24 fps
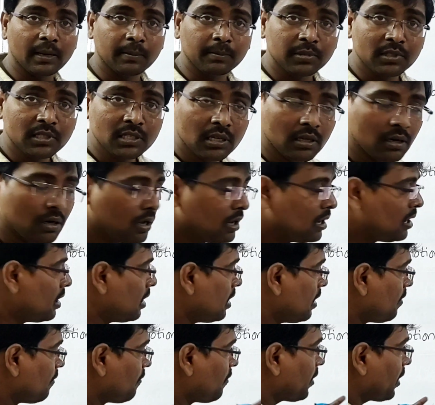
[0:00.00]
Observe,
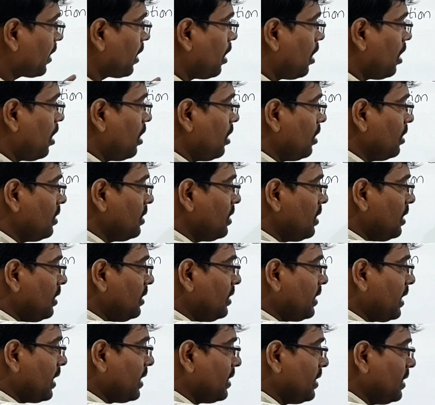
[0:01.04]
for all
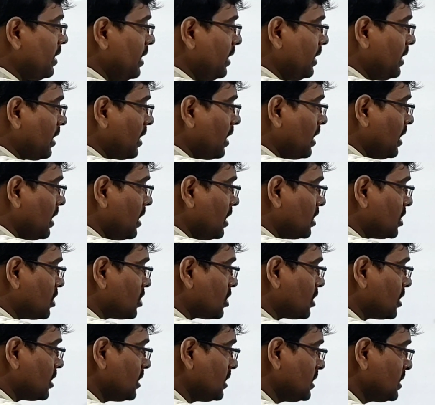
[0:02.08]
the 10
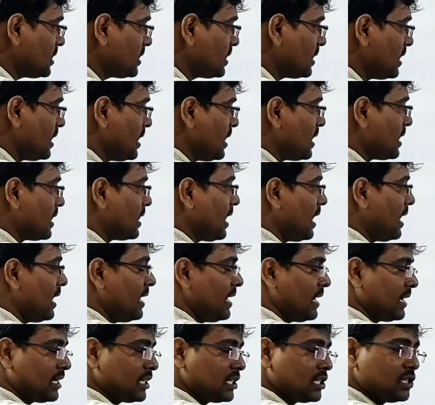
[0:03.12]
iterations, the
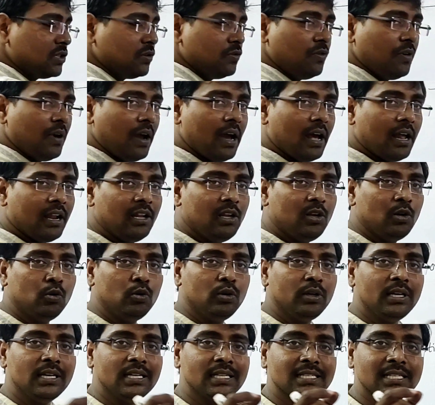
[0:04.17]
x
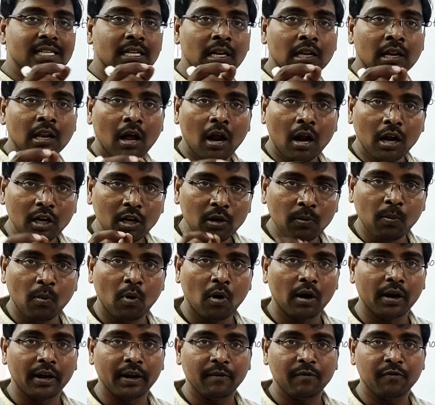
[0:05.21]
value is not
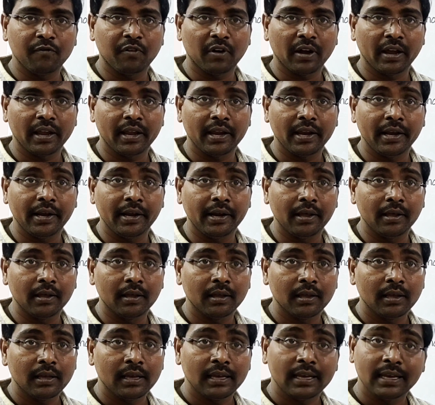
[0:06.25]
modified.
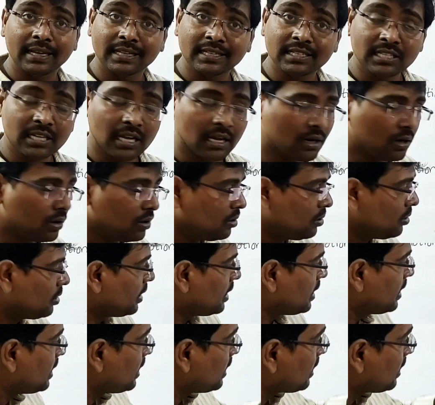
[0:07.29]
Yes or no?